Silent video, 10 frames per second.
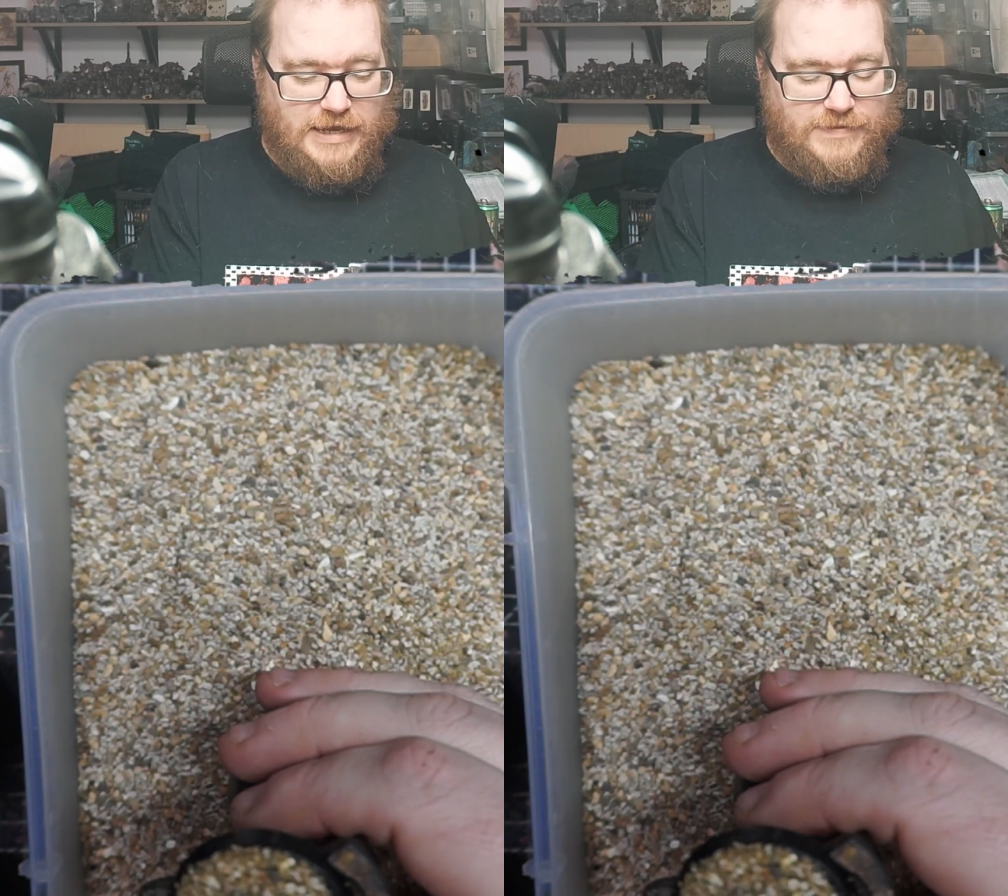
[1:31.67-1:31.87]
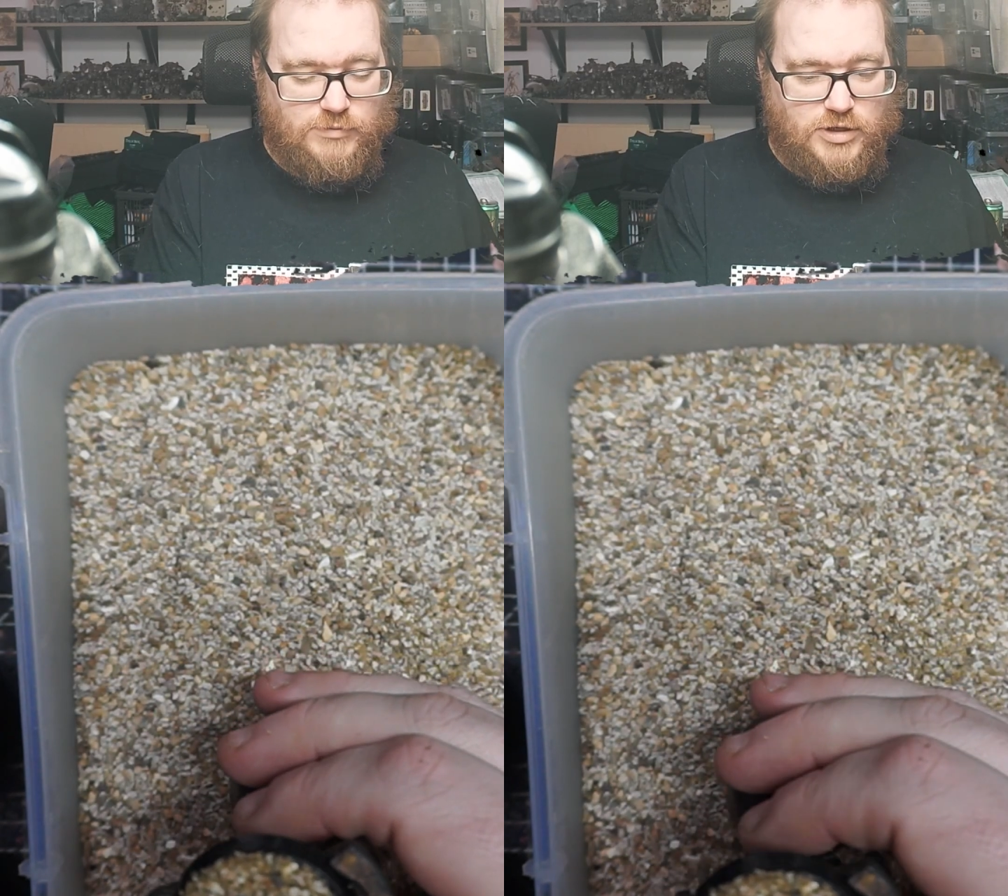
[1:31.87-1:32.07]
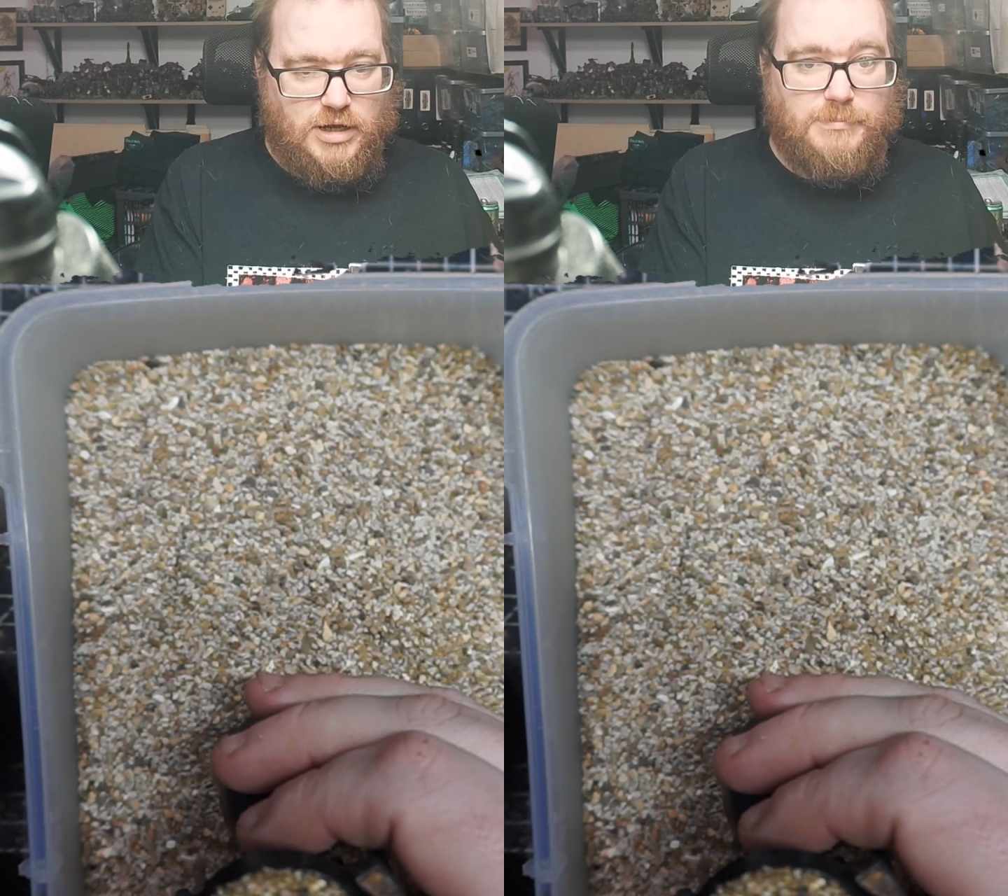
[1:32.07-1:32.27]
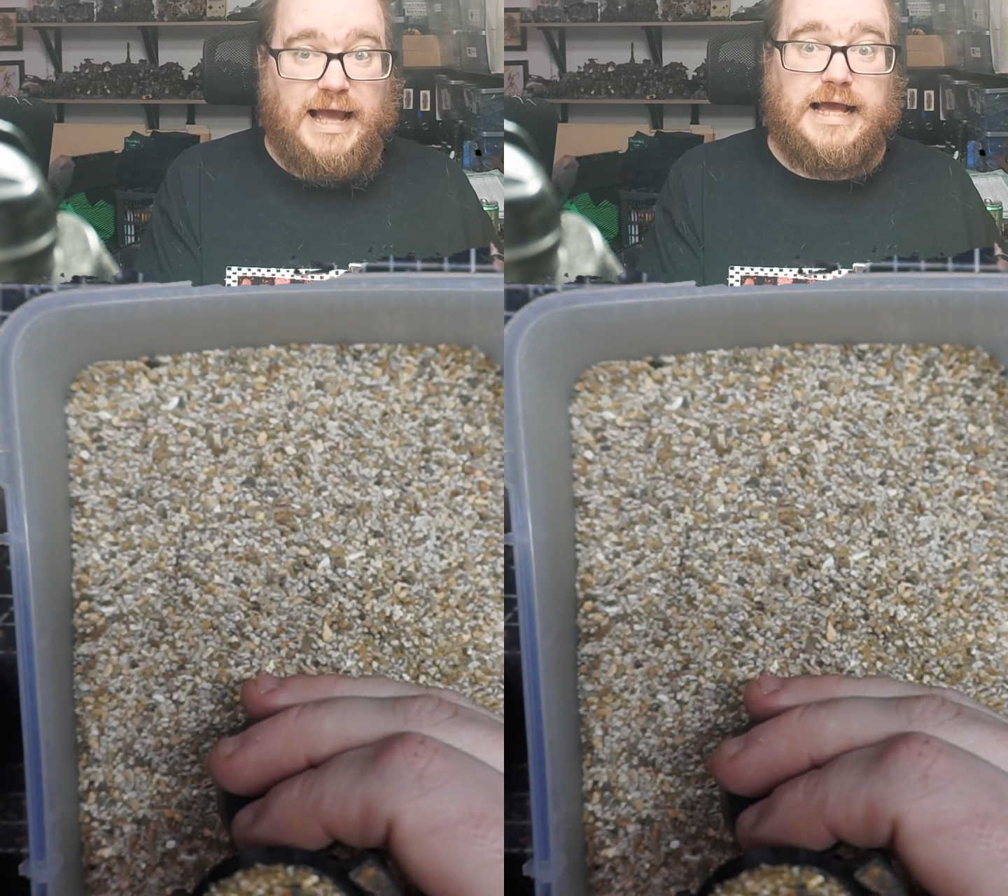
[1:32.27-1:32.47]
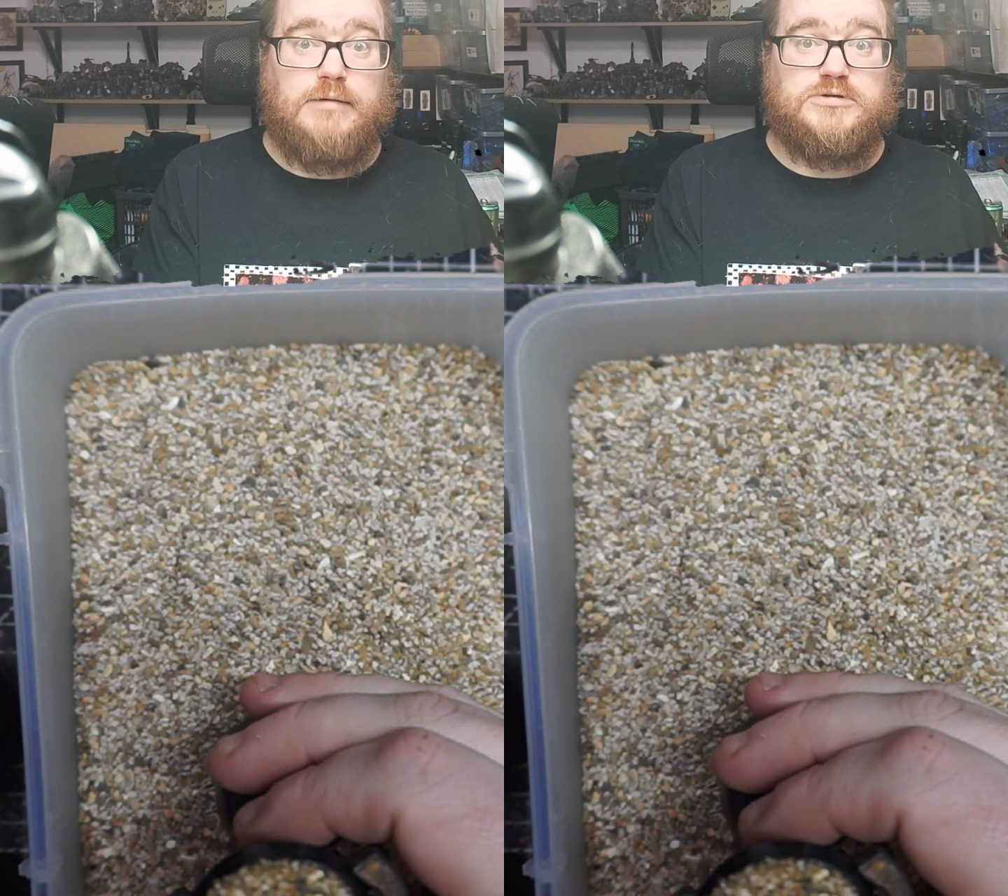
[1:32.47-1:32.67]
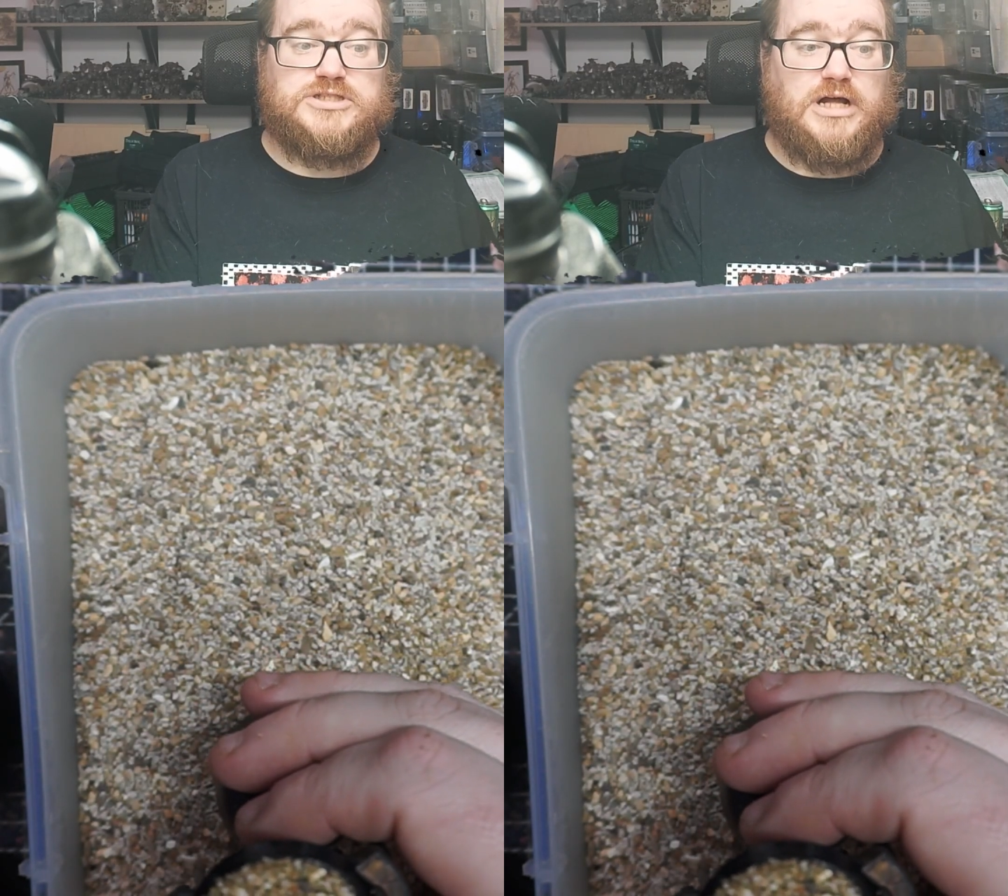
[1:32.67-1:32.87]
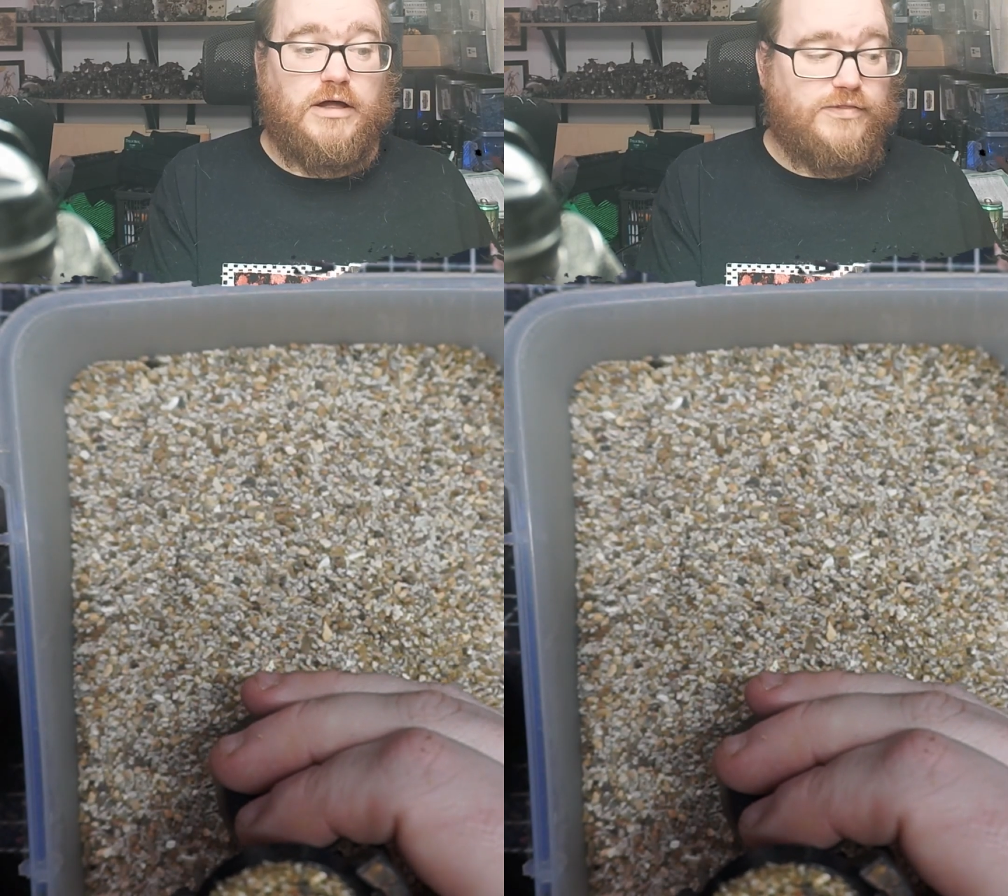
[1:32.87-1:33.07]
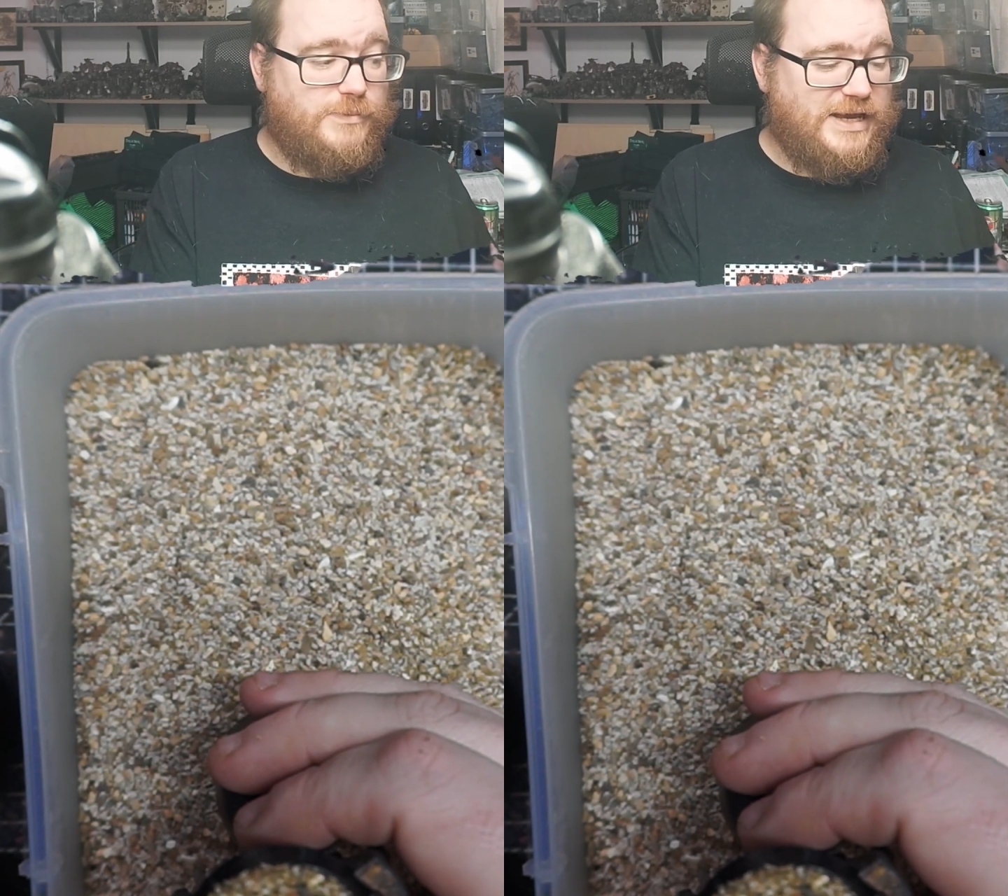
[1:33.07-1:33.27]
and then we'll come back and we'll
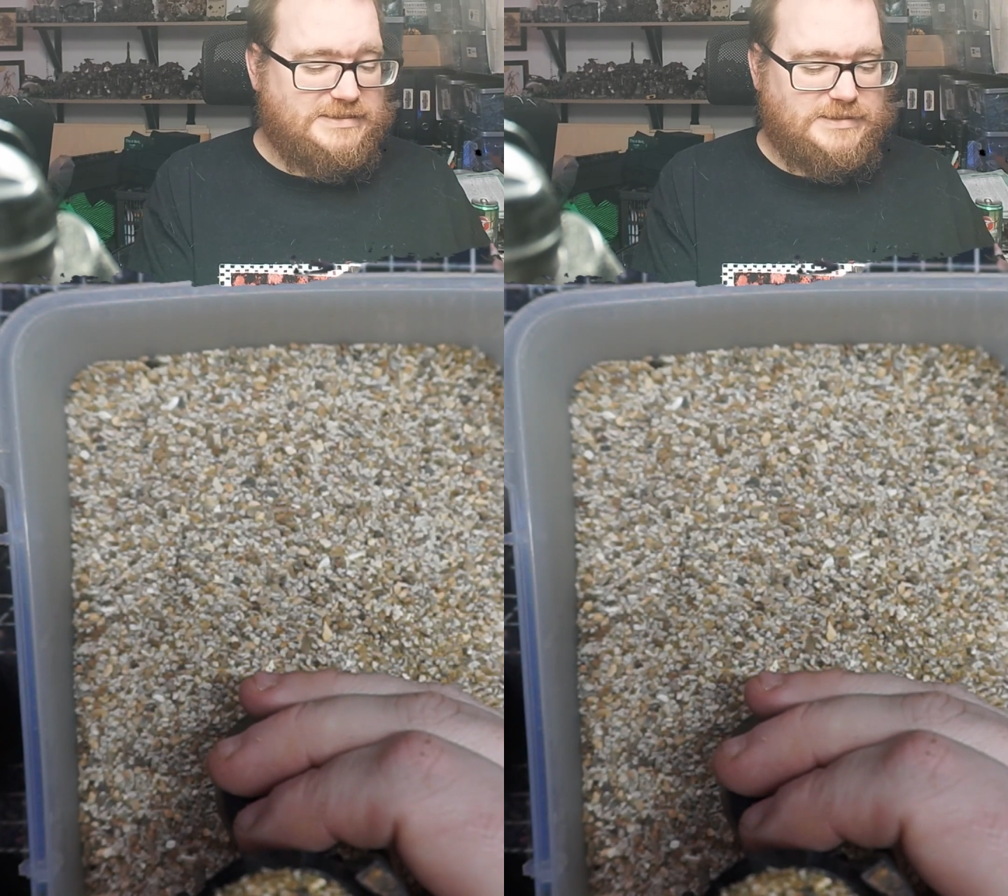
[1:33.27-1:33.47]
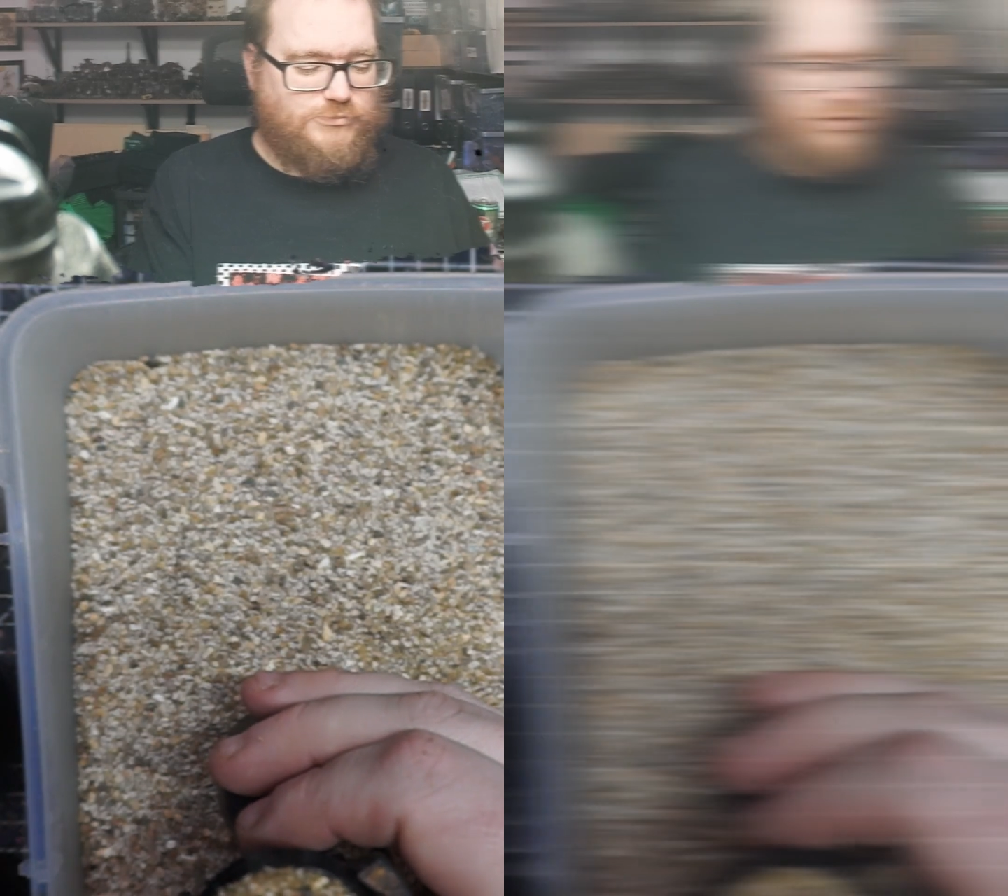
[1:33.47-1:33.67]
start the painting